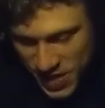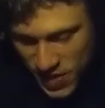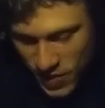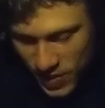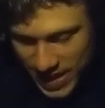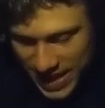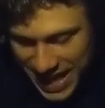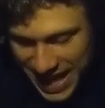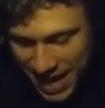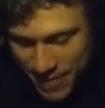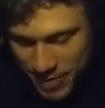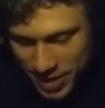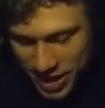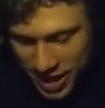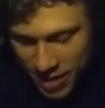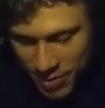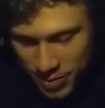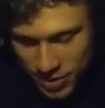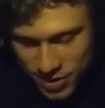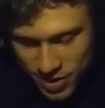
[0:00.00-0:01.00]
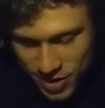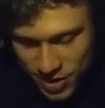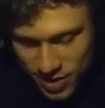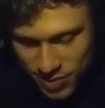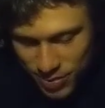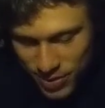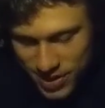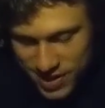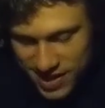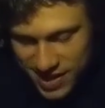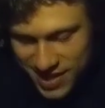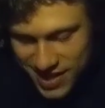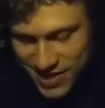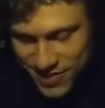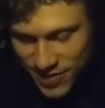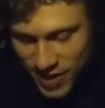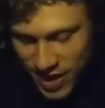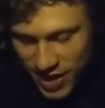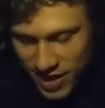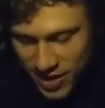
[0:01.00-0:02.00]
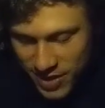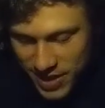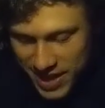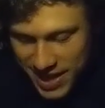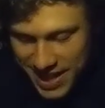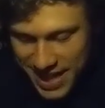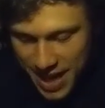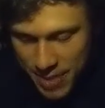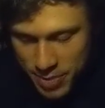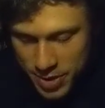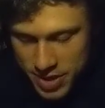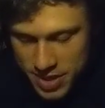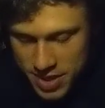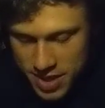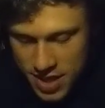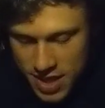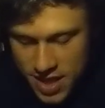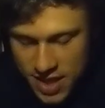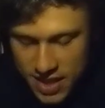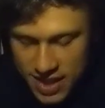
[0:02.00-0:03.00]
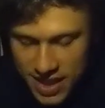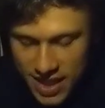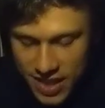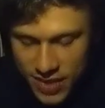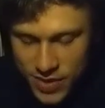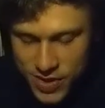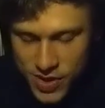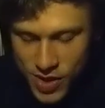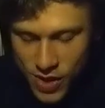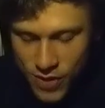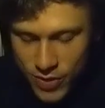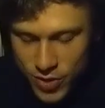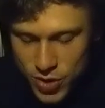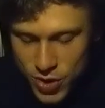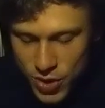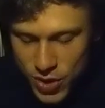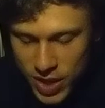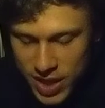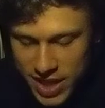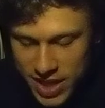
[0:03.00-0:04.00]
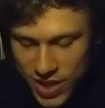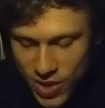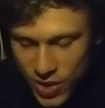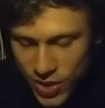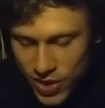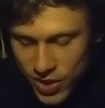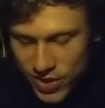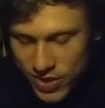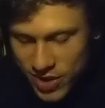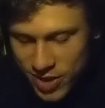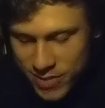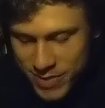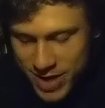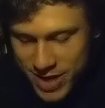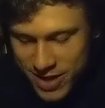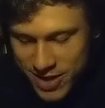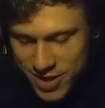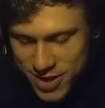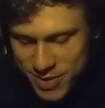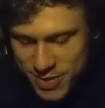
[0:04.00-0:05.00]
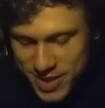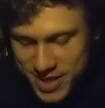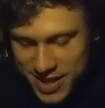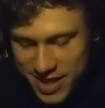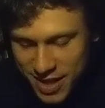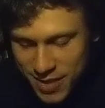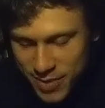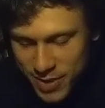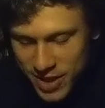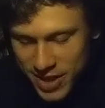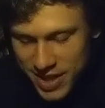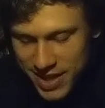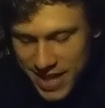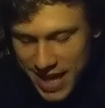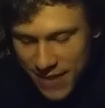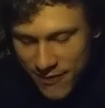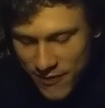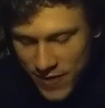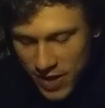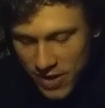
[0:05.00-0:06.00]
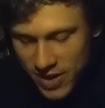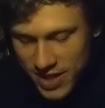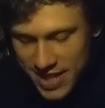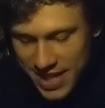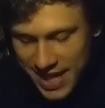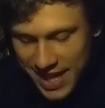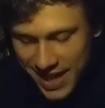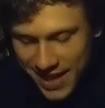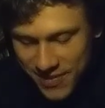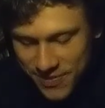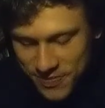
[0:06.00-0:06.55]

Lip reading: When the happy couple told the princess's father what had happened, the king was overjoyed and ordered their marriage to be celebrated that very day.